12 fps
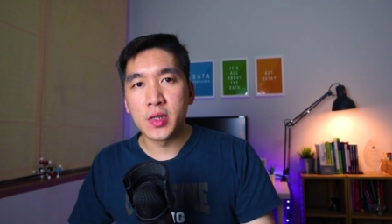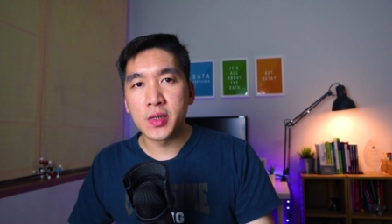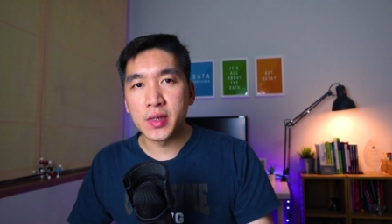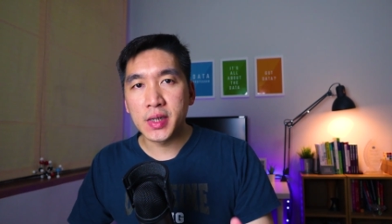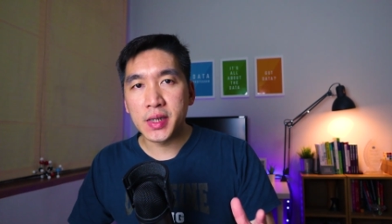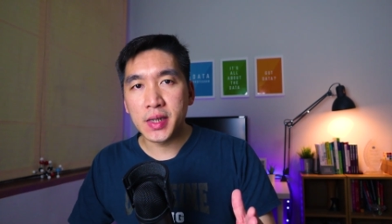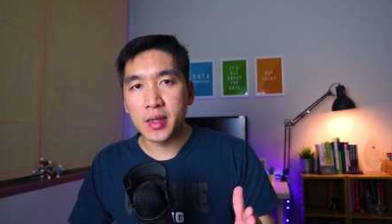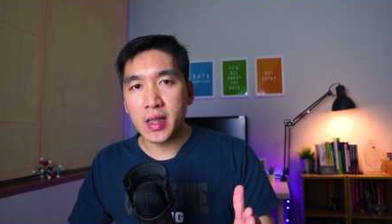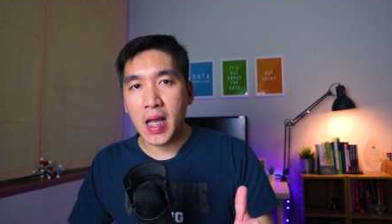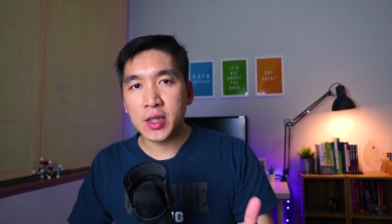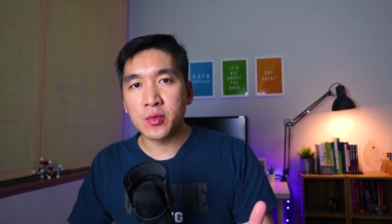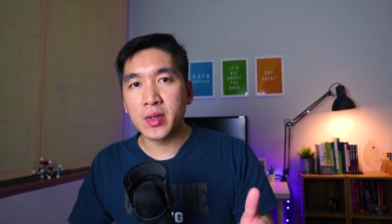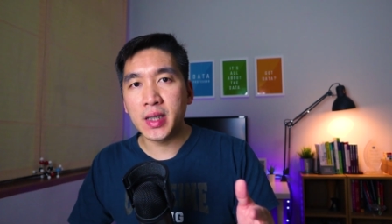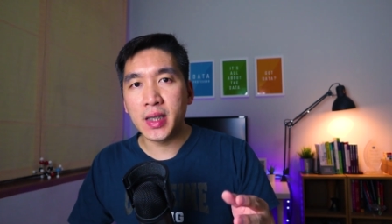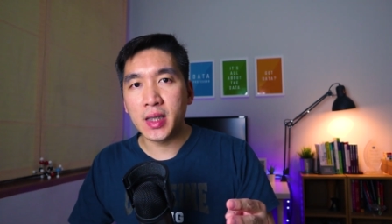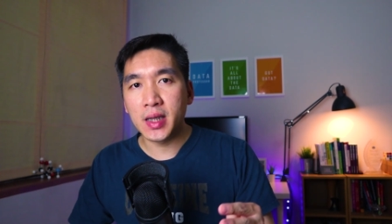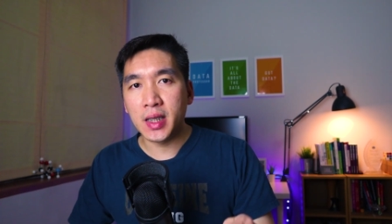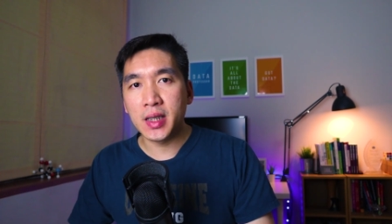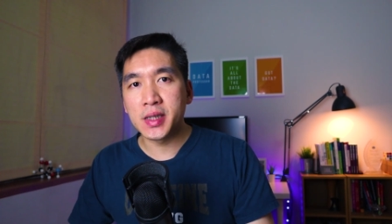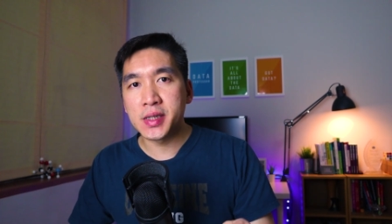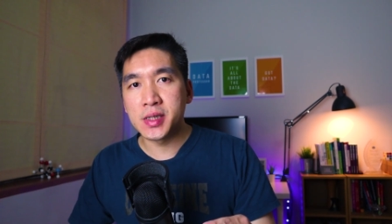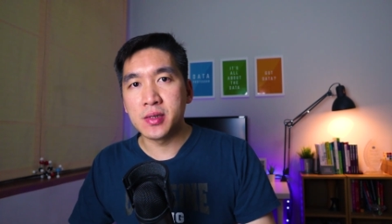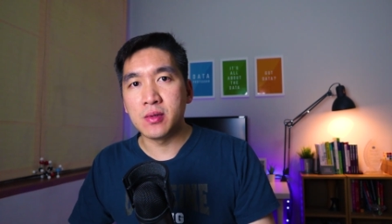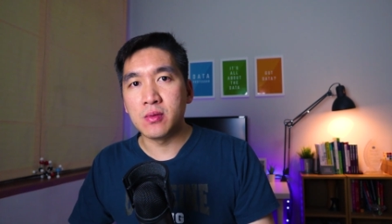And so this naturally leads
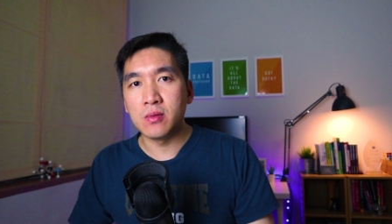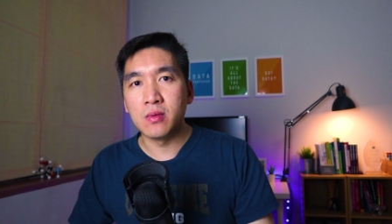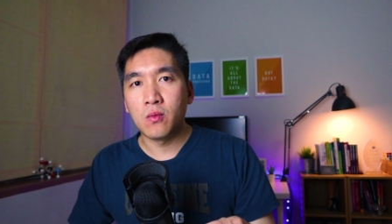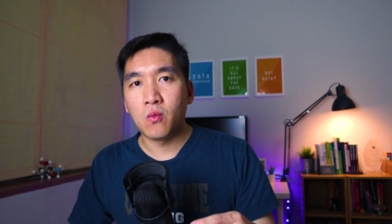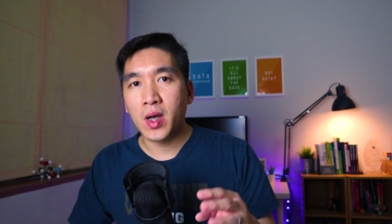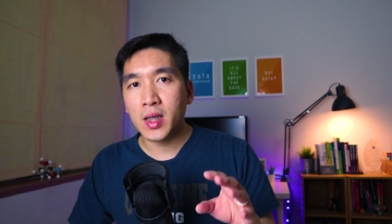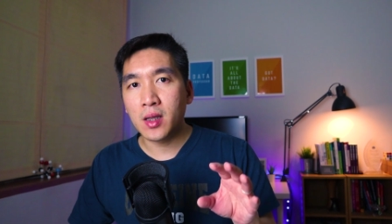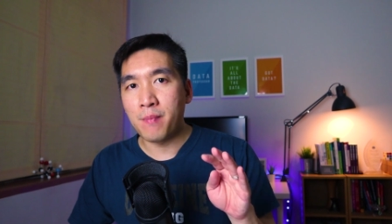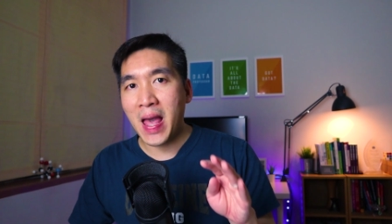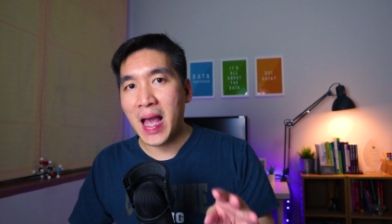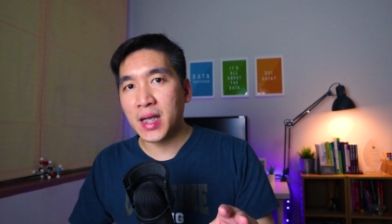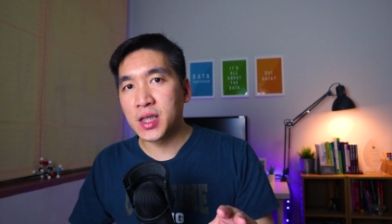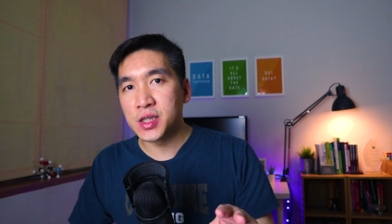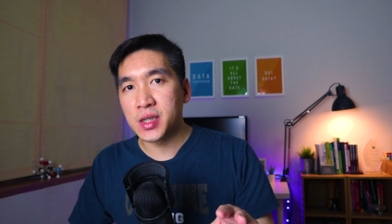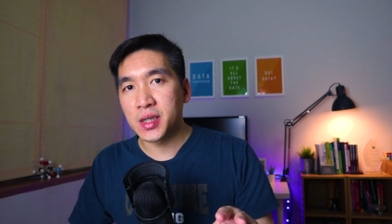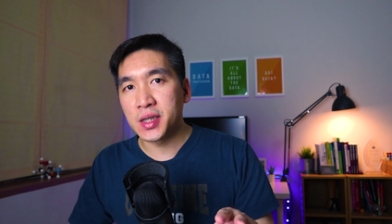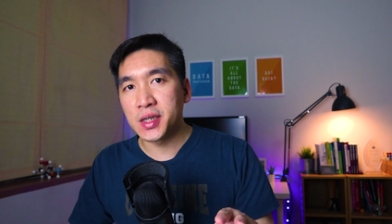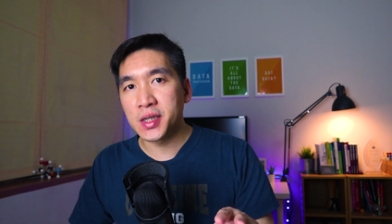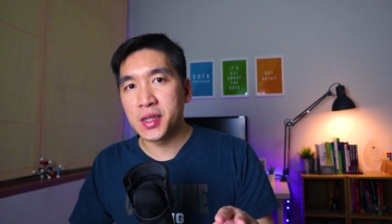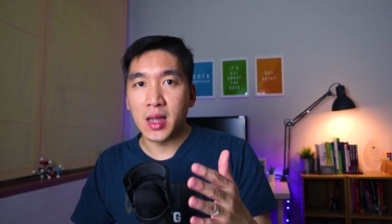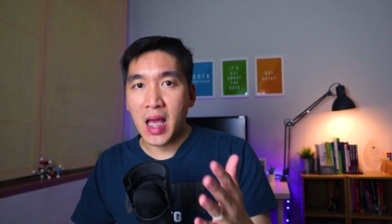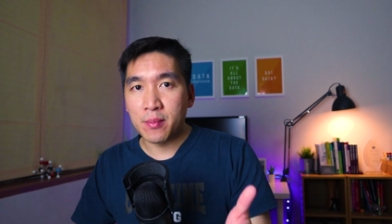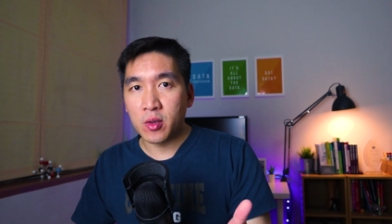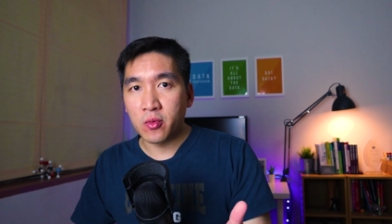to what packages,
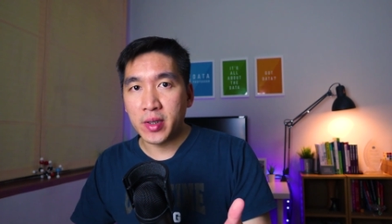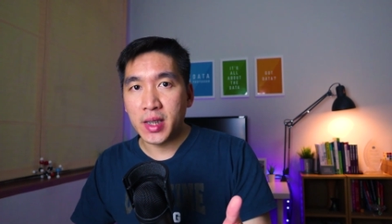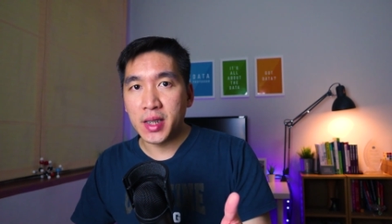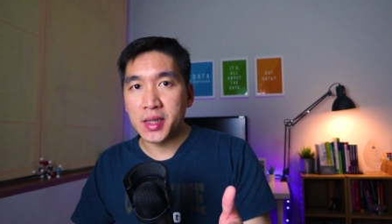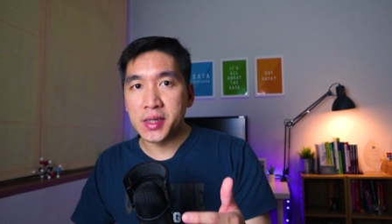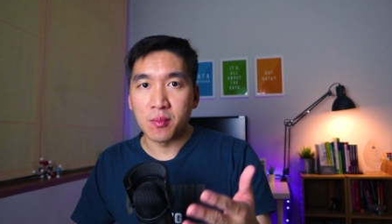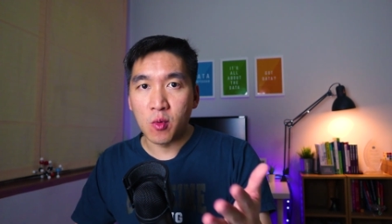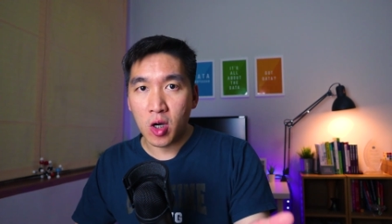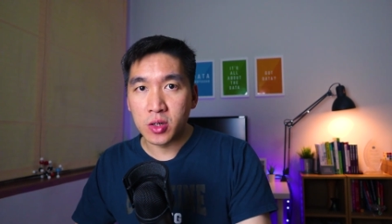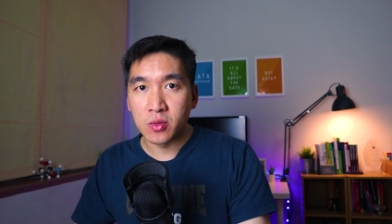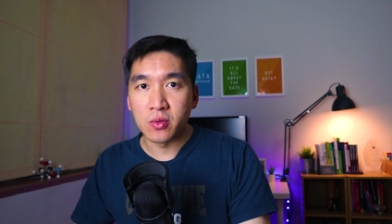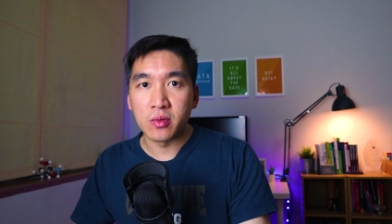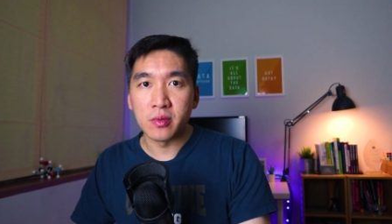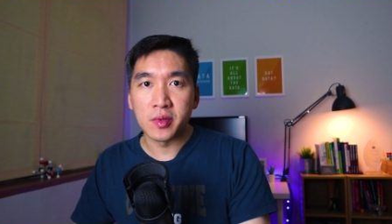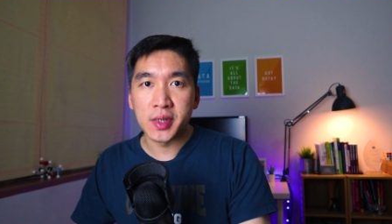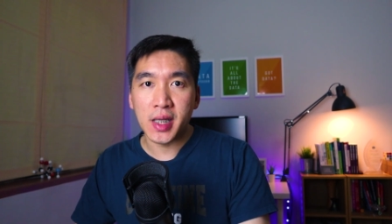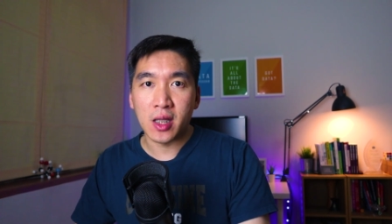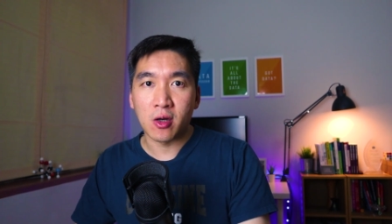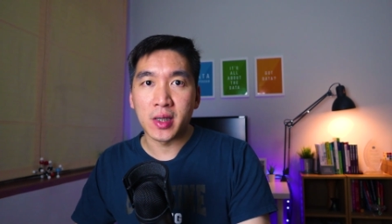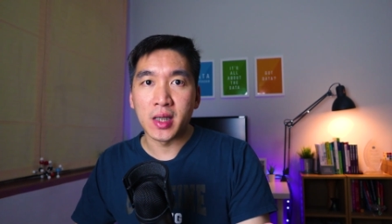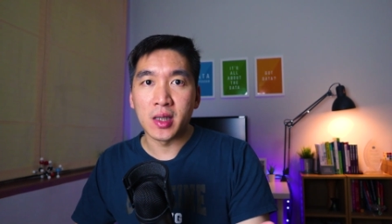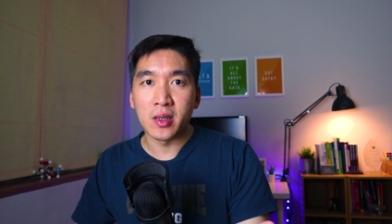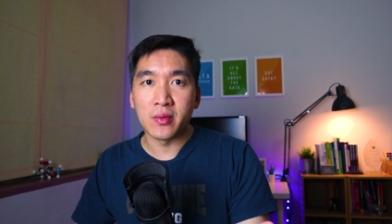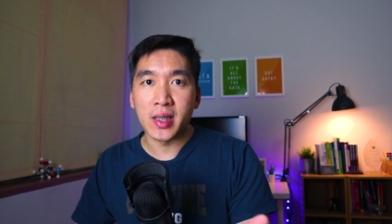libraries, modules, that are
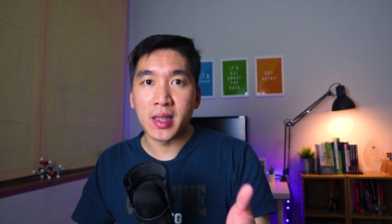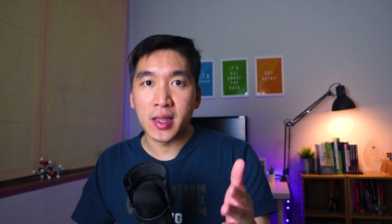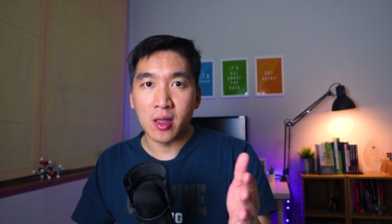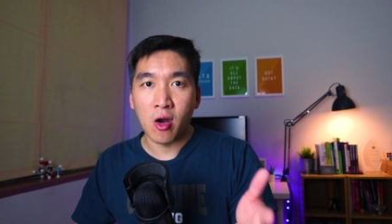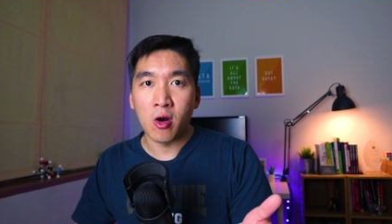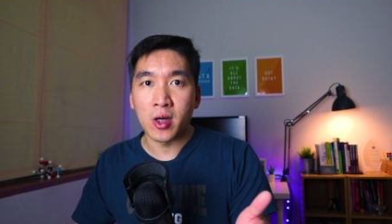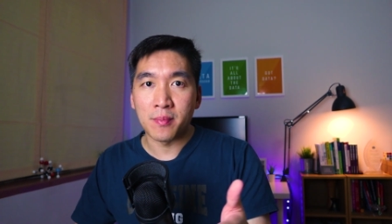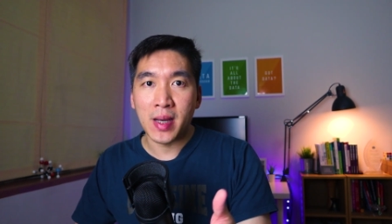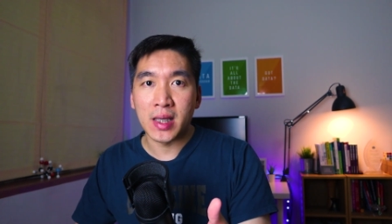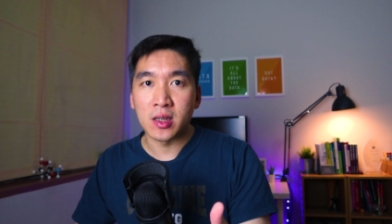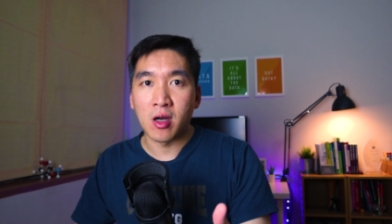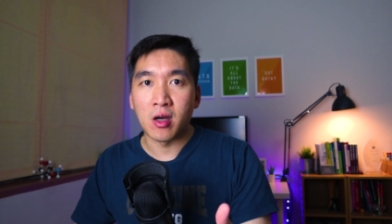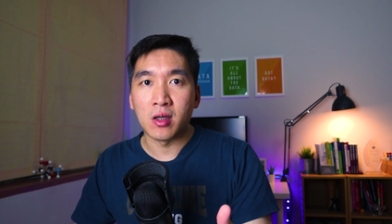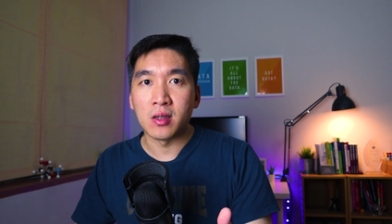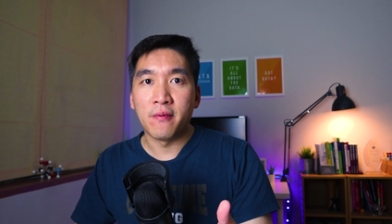included in R and Python.